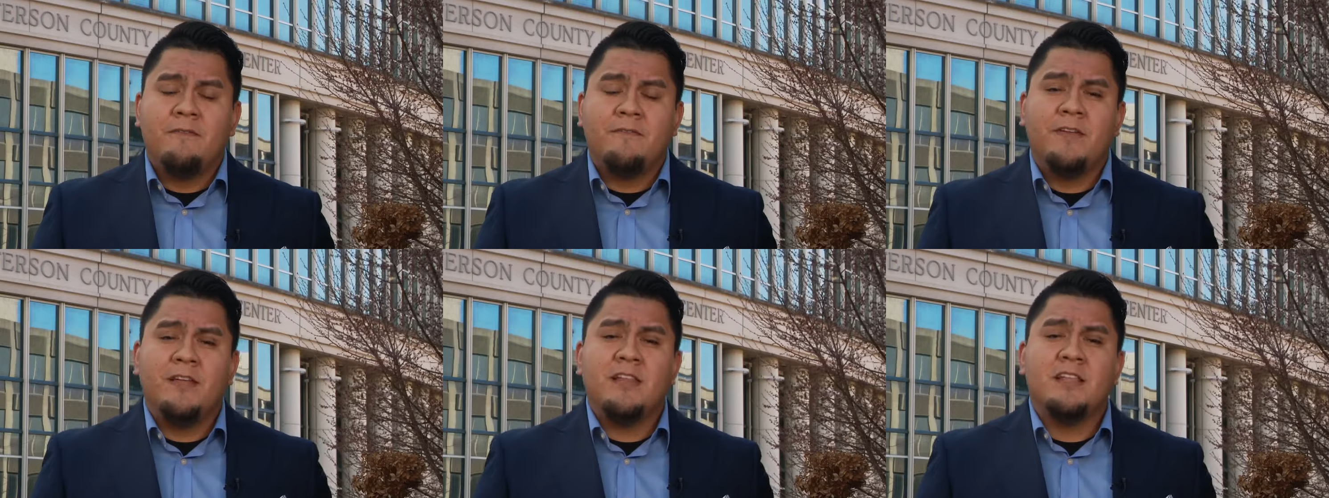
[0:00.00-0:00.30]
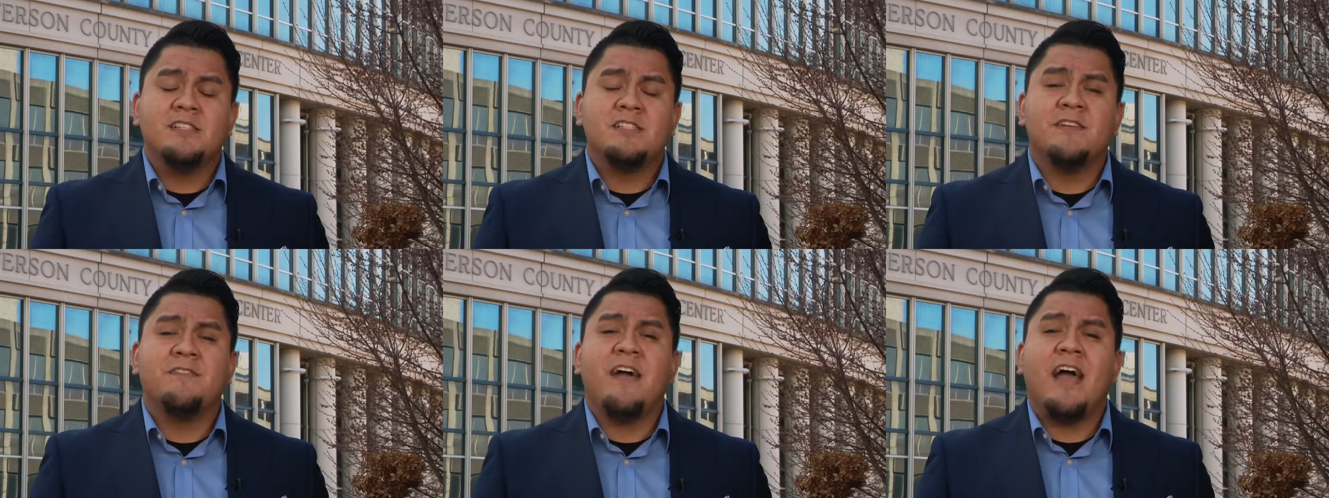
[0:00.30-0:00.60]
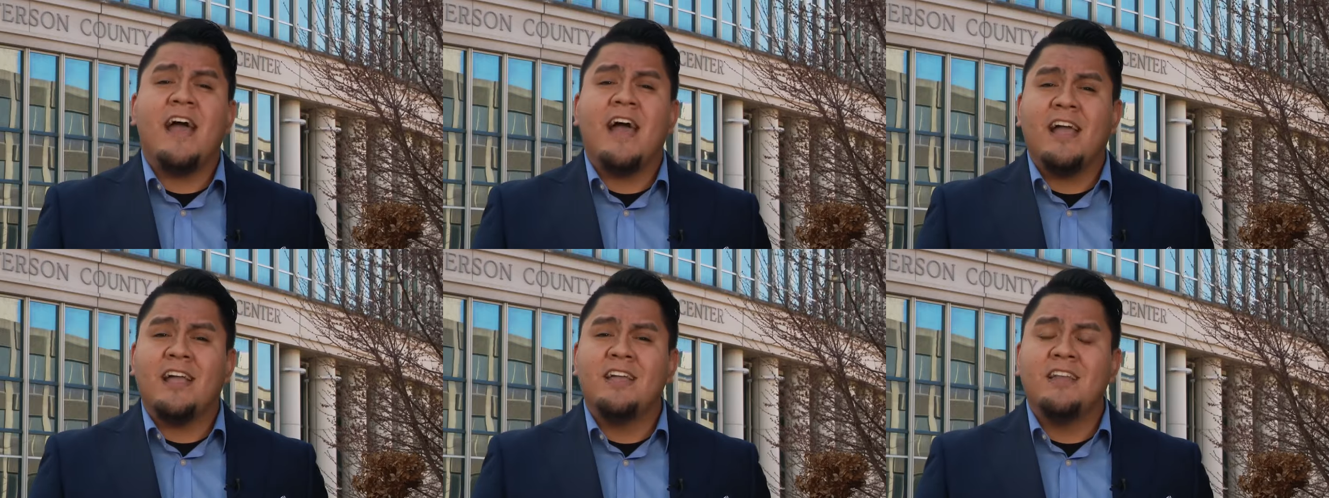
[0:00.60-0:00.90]
Feelings of
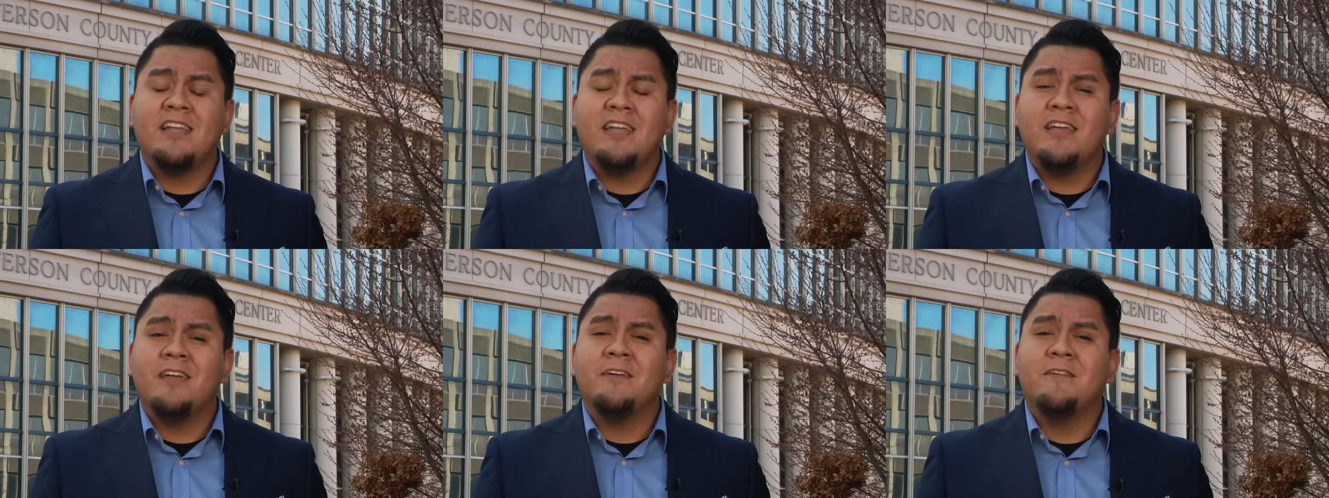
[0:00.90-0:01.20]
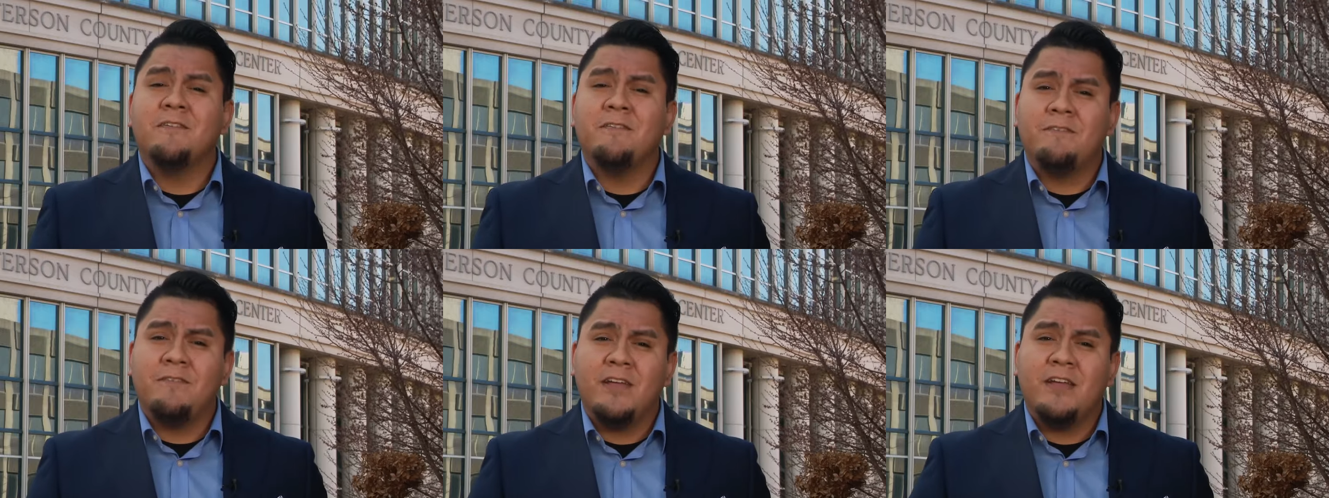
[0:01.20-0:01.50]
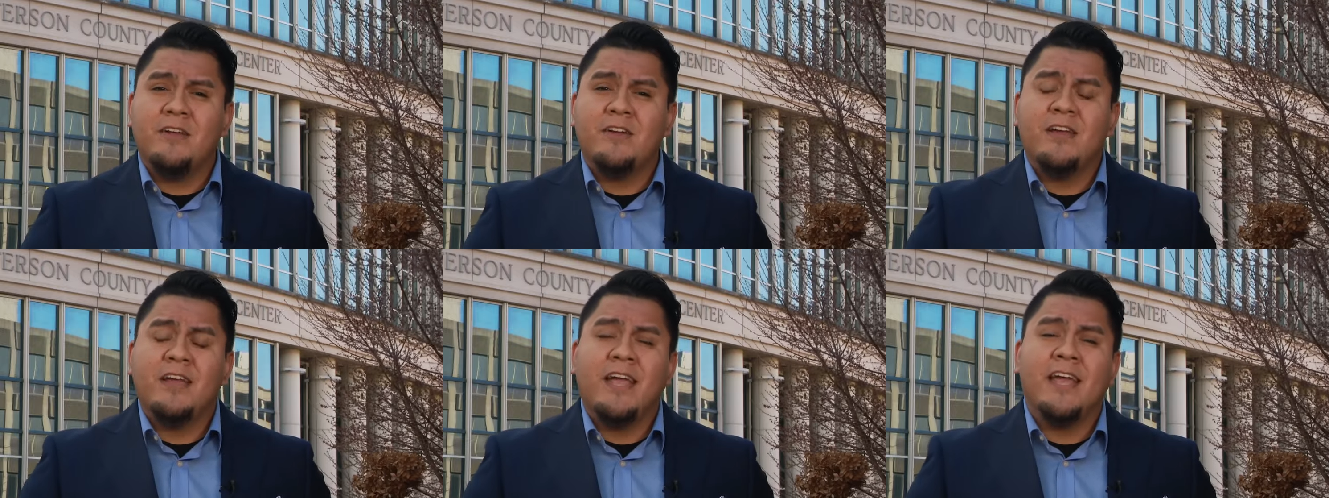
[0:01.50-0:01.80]
agony,
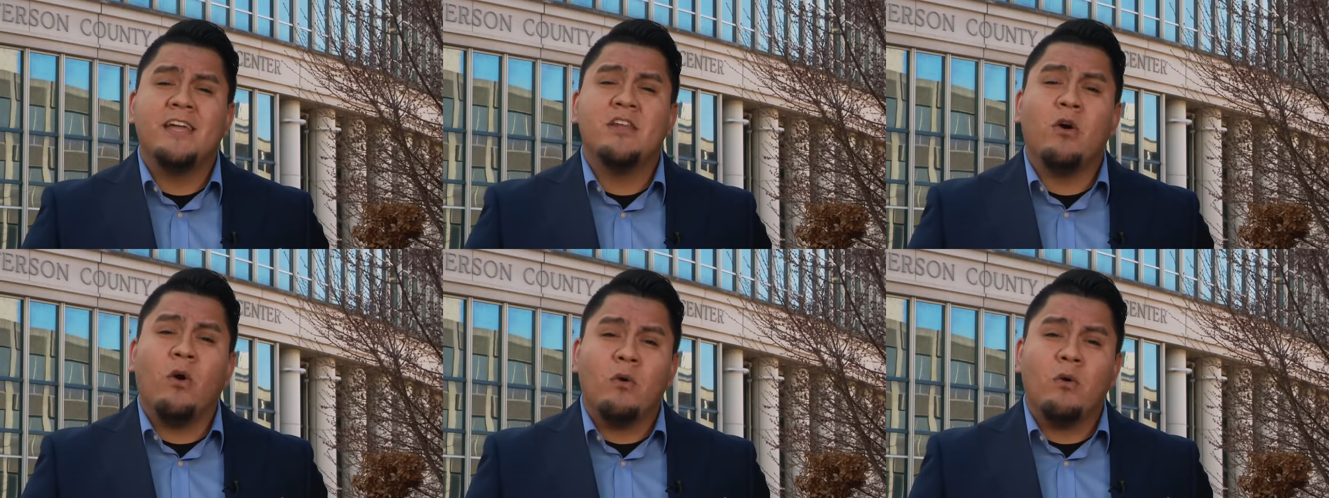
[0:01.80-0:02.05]
fear, and